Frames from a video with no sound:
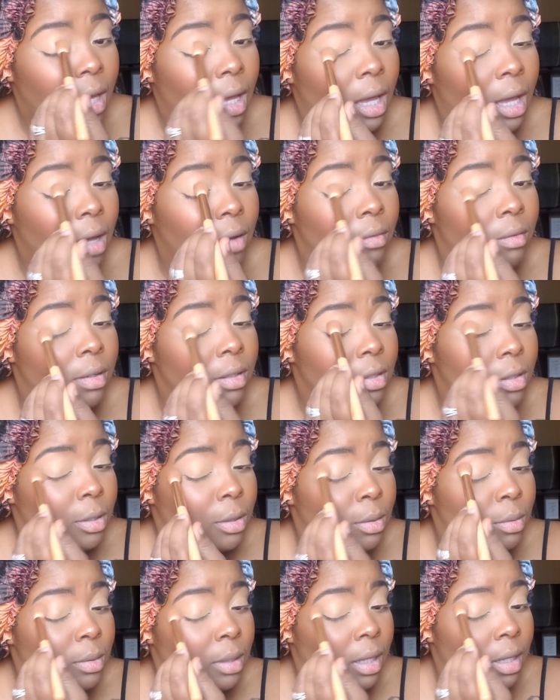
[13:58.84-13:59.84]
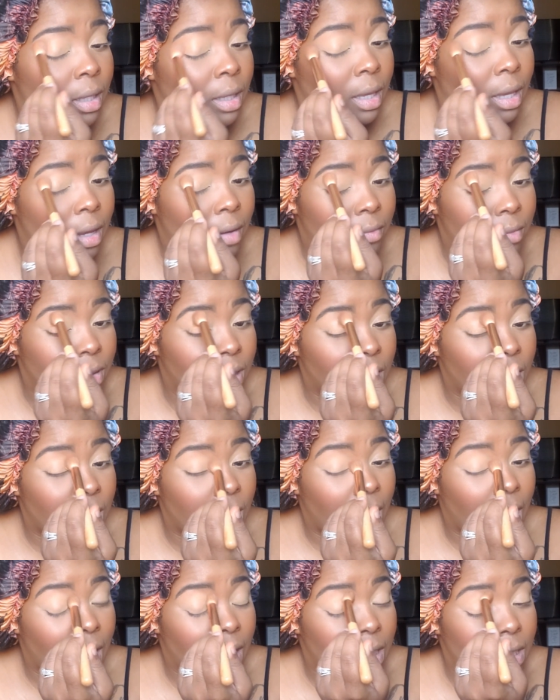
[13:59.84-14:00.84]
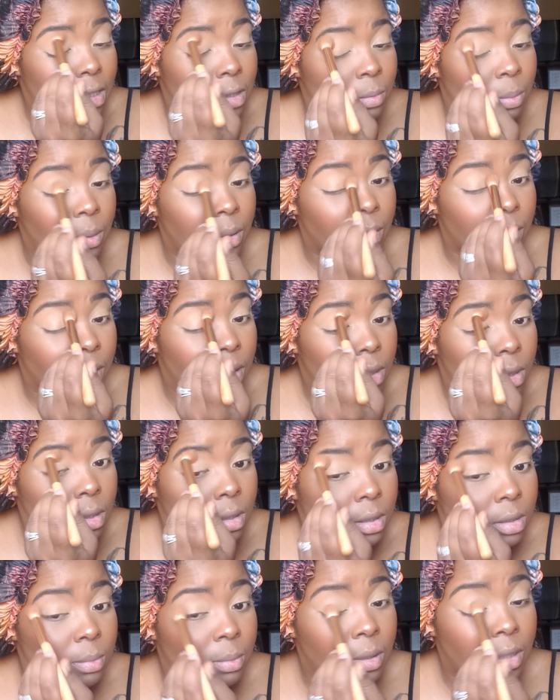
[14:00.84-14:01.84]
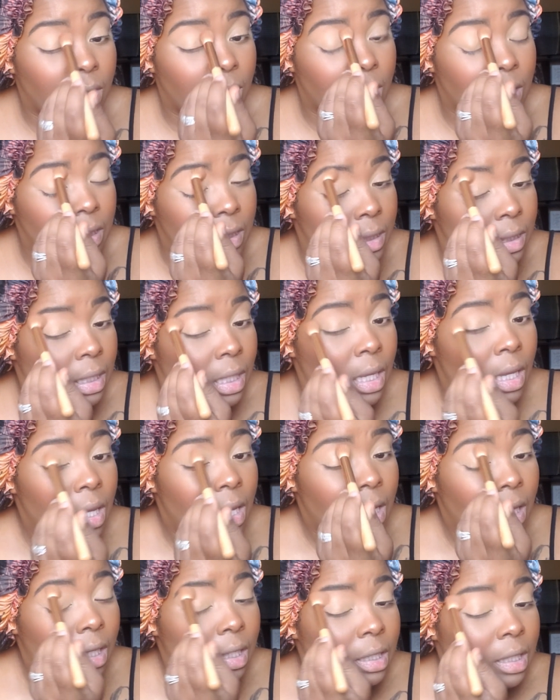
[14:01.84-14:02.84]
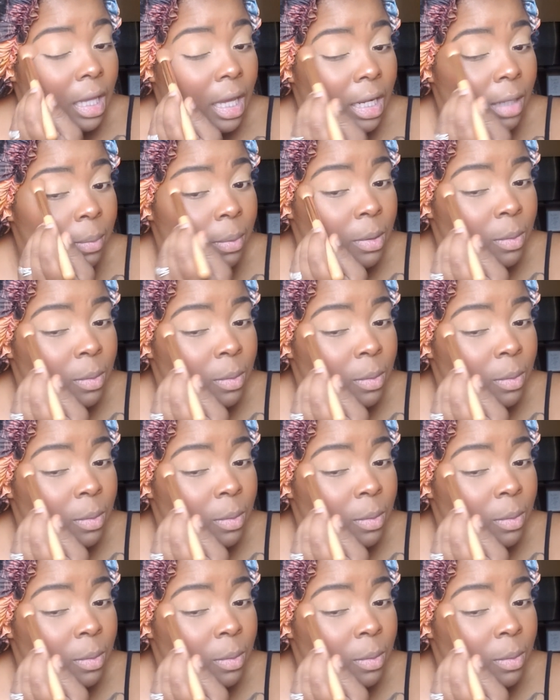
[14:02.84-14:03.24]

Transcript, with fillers: I went through, like everything I experienced, because a lot of